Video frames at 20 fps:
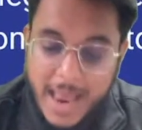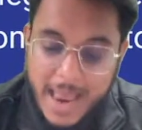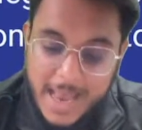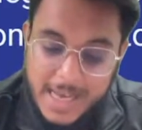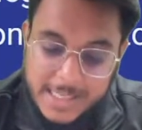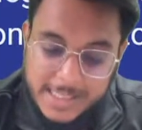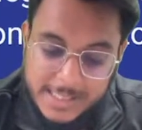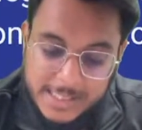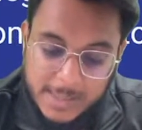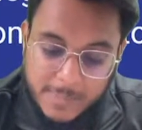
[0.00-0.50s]

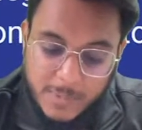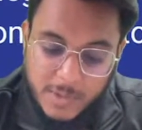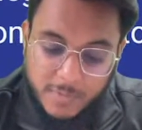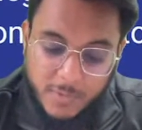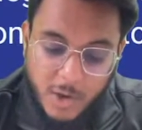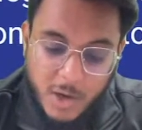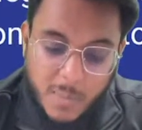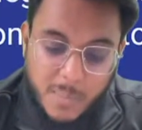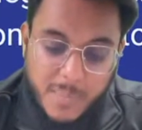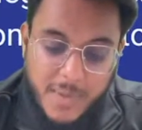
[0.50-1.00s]
except
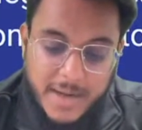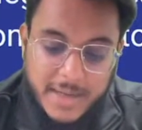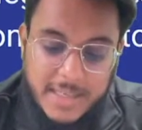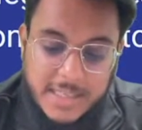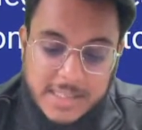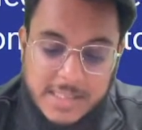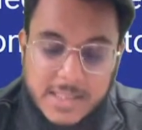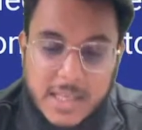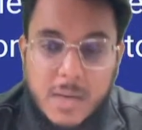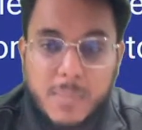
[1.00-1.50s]
for
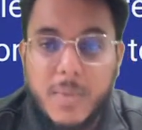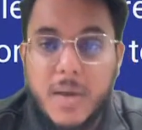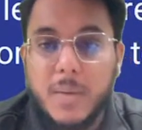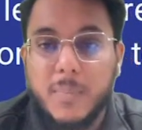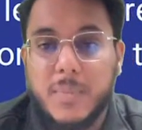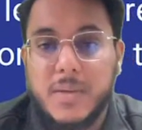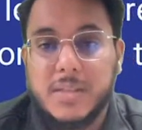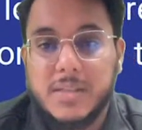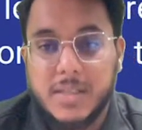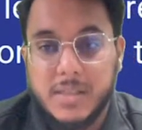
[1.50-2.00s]
medicinal
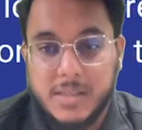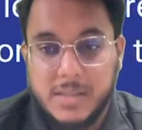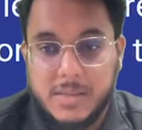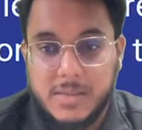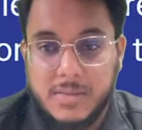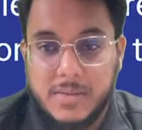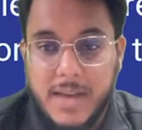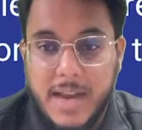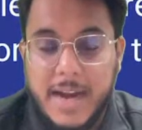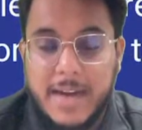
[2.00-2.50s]

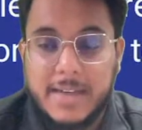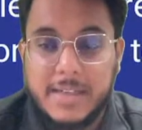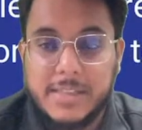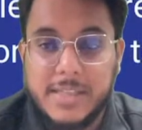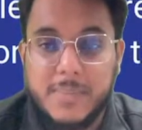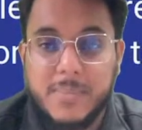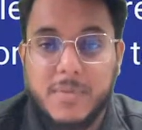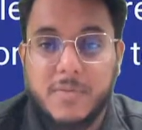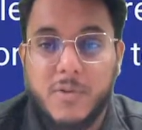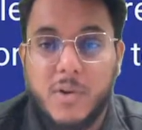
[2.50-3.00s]
purposes,
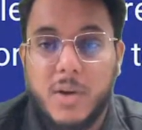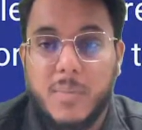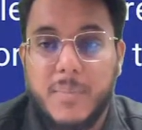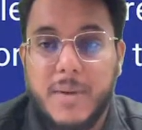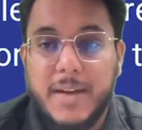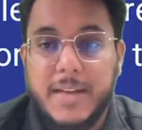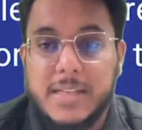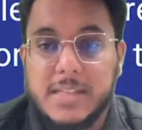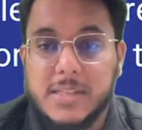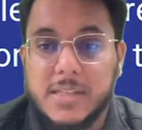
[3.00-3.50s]
except for
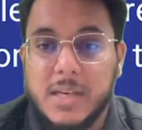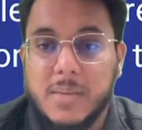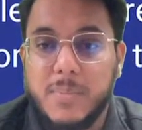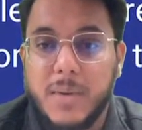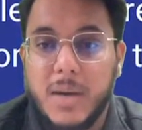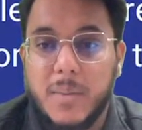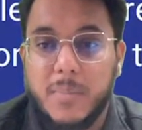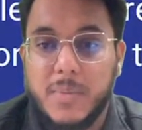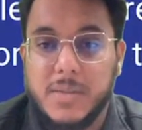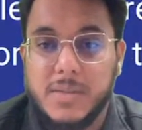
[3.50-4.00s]
medicinal
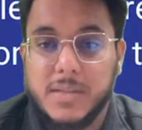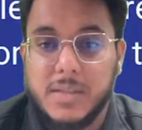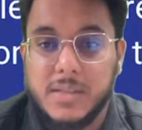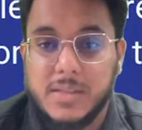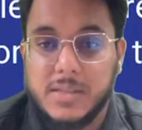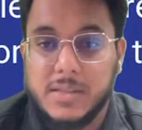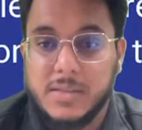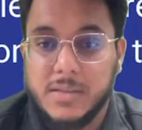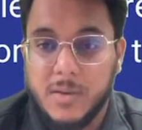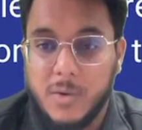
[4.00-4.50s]

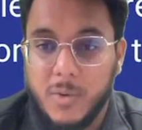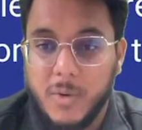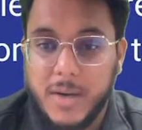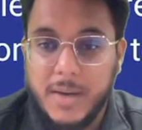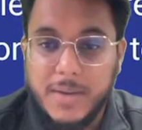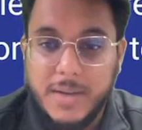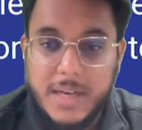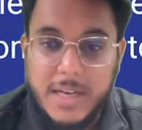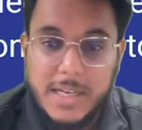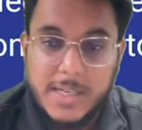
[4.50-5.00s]
purposes.
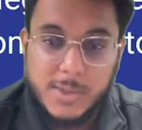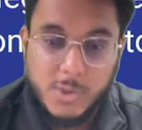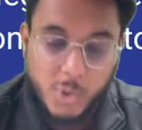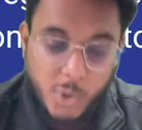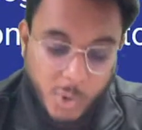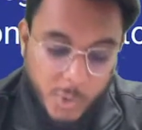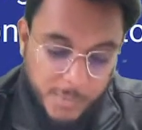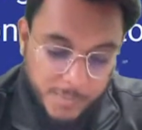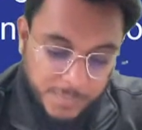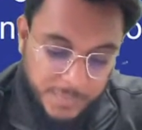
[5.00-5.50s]
Okay,
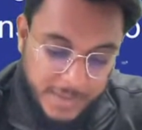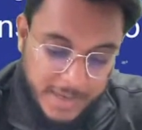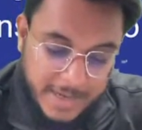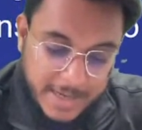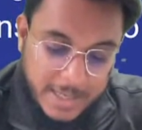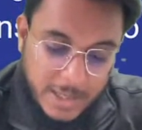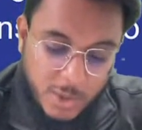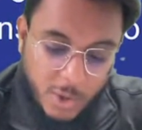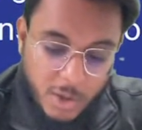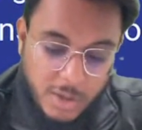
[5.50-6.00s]
so
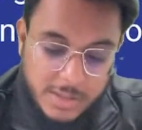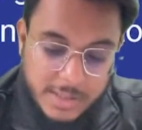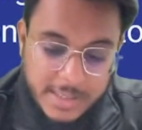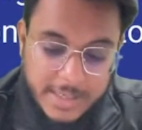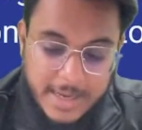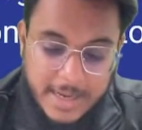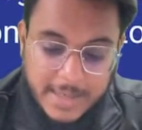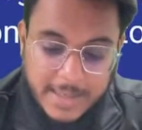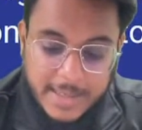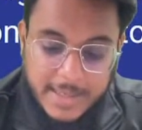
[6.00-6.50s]

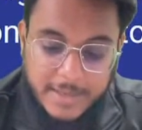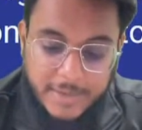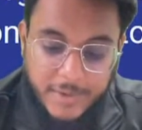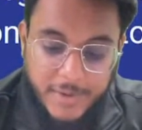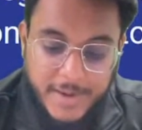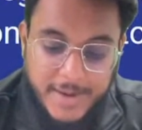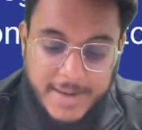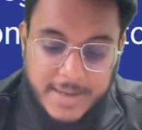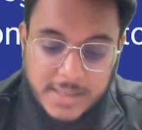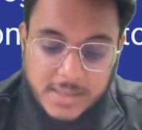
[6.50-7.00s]
intoxicating
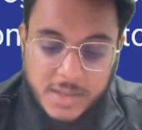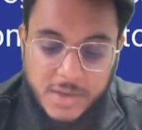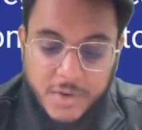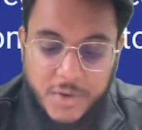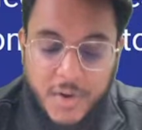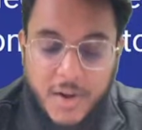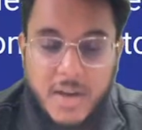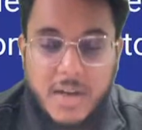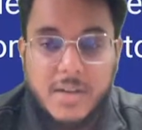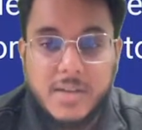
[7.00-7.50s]
drinks,
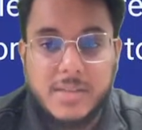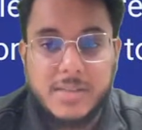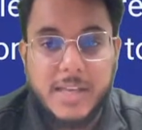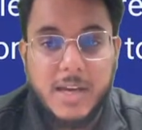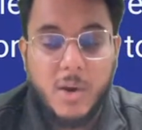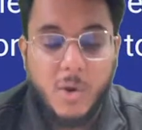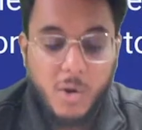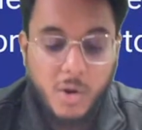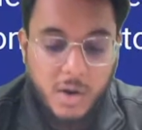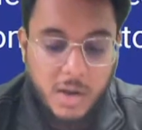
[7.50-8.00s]
drugs,
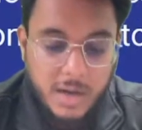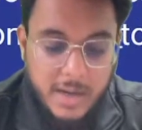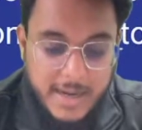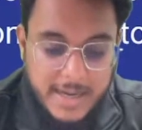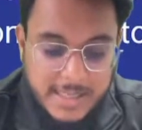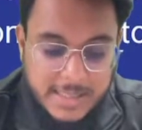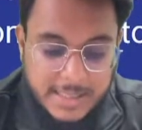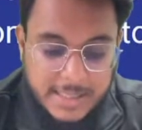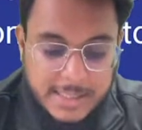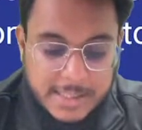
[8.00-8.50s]
alcohol,
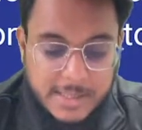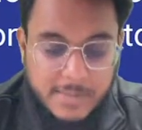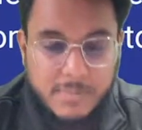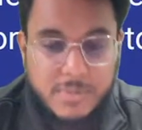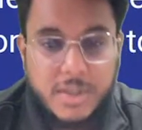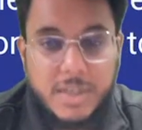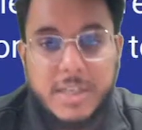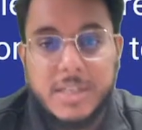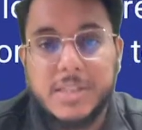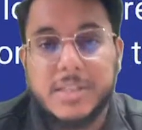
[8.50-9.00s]
its
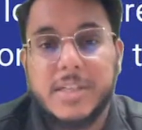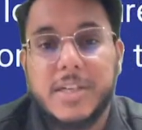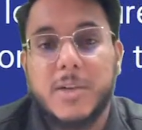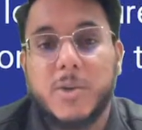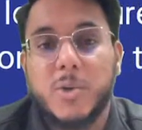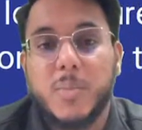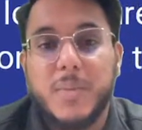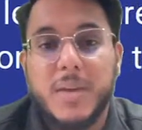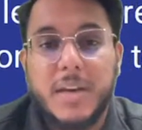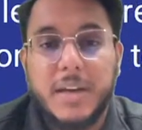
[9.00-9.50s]
consumption is needed
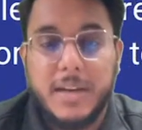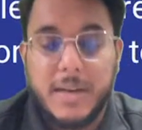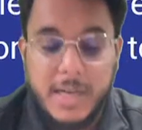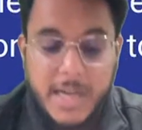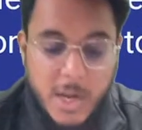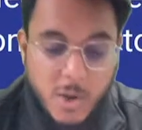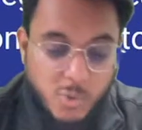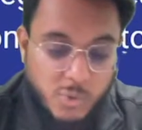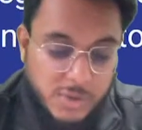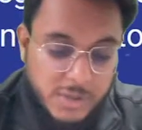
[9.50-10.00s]
to be
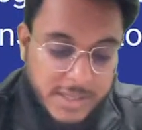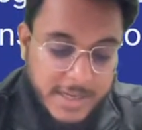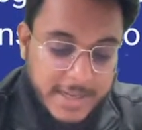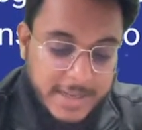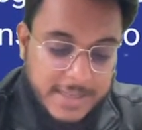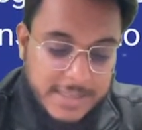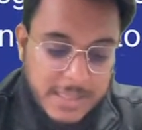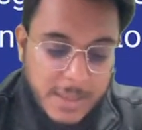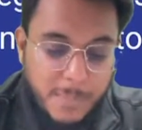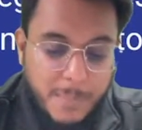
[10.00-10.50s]
reduced.
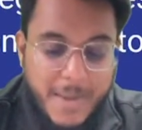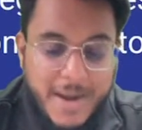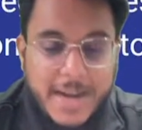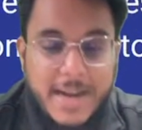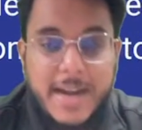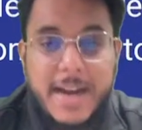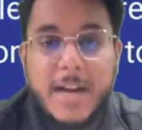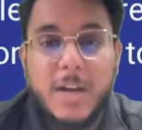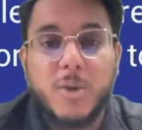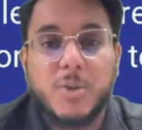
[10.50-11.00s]
It is a
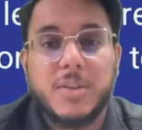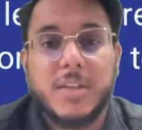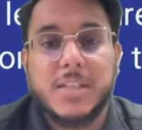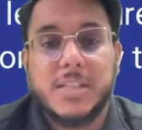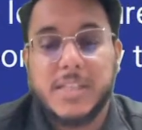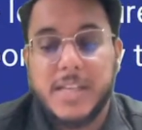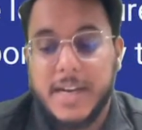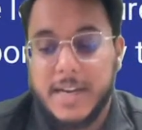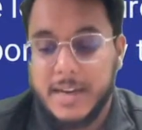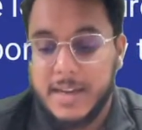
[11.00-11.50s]
mandate on the
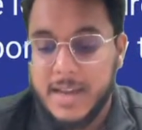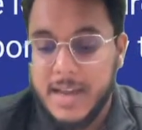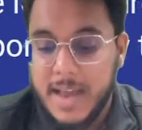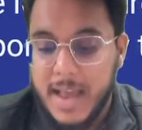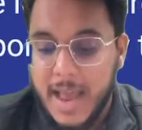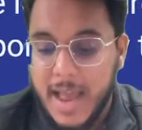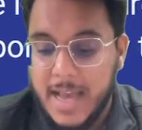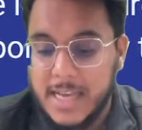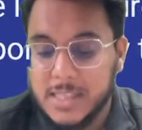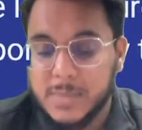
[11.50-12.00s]
state
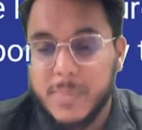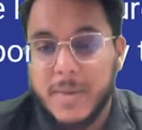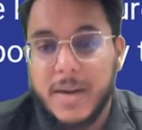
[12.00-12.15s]
as